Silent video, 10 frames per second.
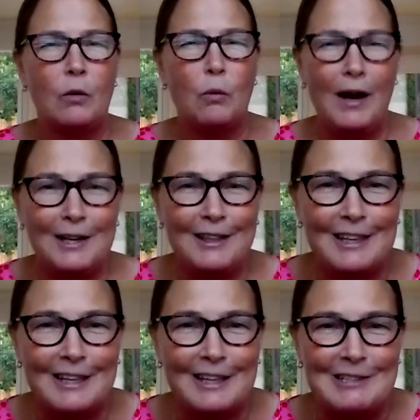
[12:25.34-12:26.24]
why do you
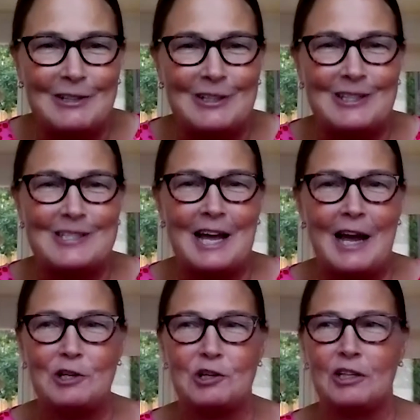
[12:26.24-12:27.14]
think he took this
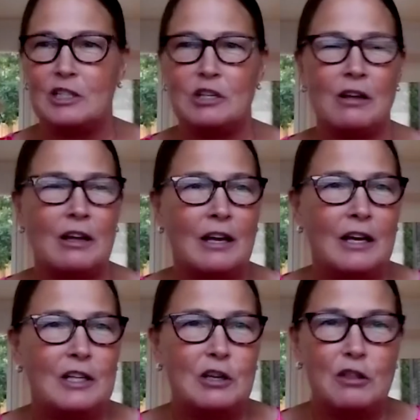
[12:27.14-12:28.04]
action? And
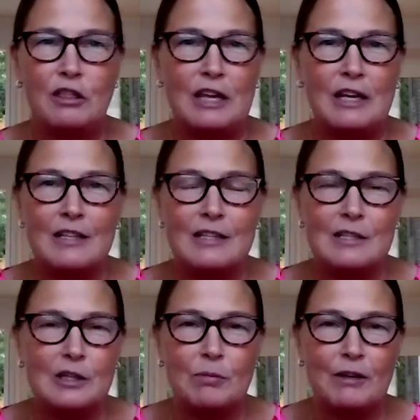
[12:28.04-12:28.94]
do you think it's
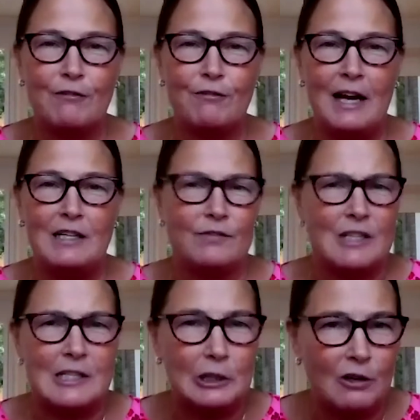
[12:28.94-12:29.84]
going to be effective?
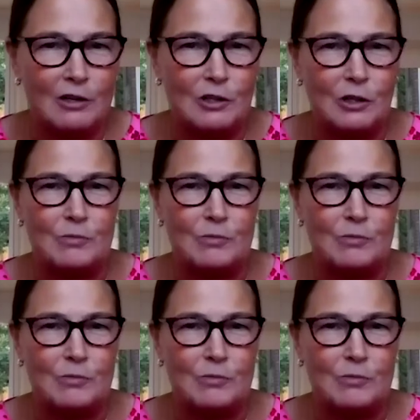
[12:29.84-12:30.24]
Is it a long-term